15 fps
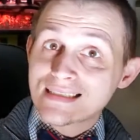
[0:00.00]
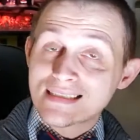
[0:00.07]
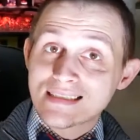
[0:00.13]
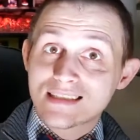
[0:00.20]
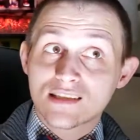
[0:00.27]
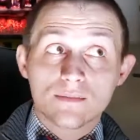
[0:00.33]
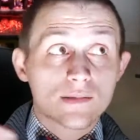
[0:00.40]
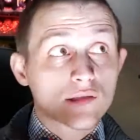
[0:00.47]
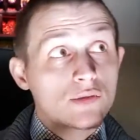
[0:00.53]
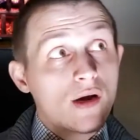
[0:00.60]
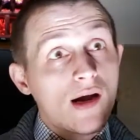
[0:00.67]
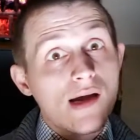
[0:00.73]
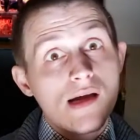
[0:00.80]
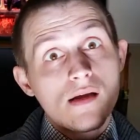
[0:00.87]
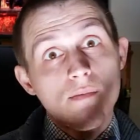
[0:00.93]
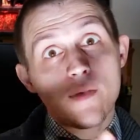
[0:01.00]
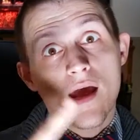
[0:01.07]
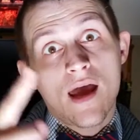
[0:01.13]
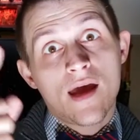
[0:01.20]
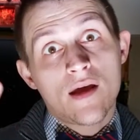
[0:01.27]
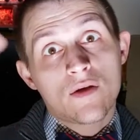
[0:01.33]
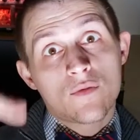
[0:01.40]
subscribe,
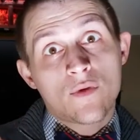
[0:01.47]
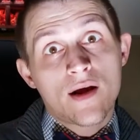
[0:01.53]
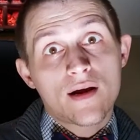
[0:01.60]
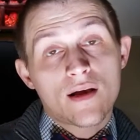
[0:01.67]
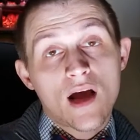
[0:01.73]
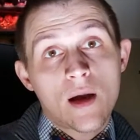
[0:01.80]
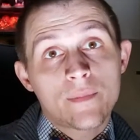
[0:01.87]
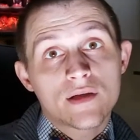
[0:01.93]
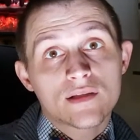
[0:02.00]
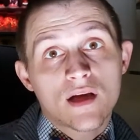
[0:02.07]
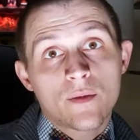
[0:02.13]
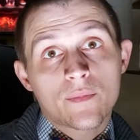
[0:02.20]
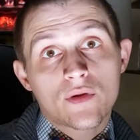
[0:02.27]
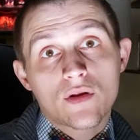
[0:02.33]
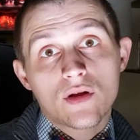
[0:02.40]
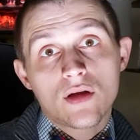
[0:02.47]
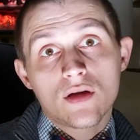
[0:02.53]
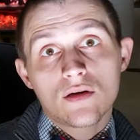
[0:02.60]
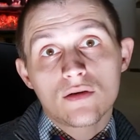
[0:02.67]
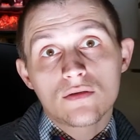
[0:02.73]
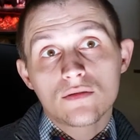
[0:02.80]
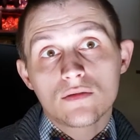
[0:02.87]
and write a comment down
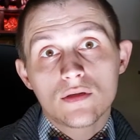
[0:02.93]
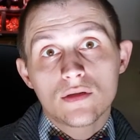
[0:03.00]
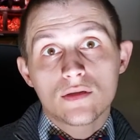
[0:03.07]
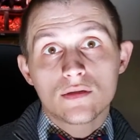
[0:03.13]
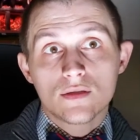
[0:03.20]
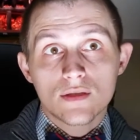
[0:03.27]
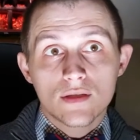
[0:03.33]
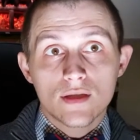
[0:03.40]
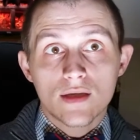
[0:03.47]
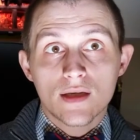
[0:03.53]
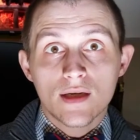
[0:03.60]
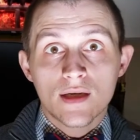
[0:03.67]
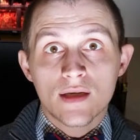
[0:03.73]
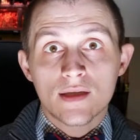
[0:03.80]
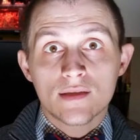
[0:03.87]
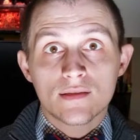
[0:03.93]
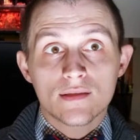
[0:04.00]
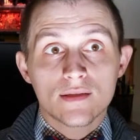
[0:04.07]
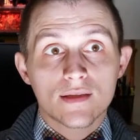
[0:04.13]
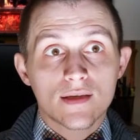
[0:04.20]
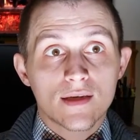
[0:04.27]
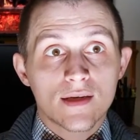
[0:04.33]
below,
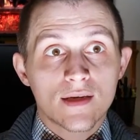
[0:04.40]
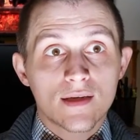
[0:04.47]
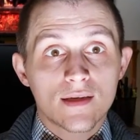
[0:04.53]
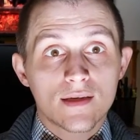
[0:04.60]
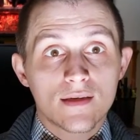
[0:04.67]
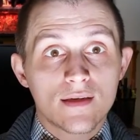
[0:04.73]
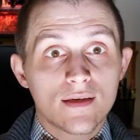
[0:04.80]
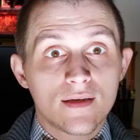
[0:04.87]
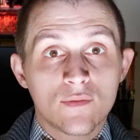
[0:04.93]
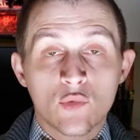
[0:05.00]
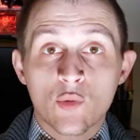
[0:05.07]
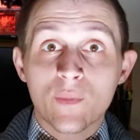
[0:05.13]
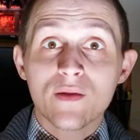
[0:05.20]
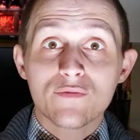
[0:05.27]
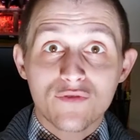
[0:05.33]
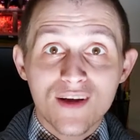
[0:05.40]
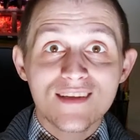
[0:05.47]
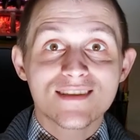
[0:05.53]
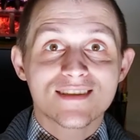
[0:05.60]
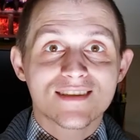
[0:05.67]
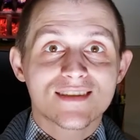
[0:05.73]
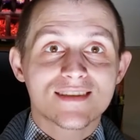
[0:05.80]
and we'll be
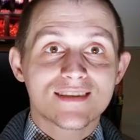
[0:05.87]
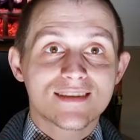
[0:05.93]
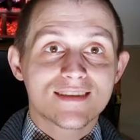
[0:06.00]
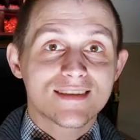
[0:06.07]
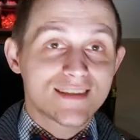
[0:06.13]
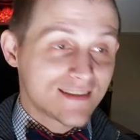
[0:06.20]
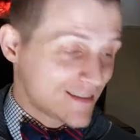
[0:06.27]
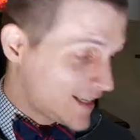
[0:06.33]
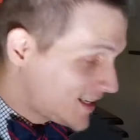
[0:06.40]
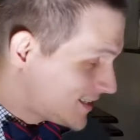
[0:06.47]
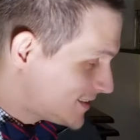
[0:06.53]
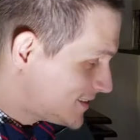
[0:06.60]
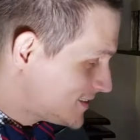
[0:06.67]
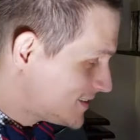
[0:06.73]
friends, okay?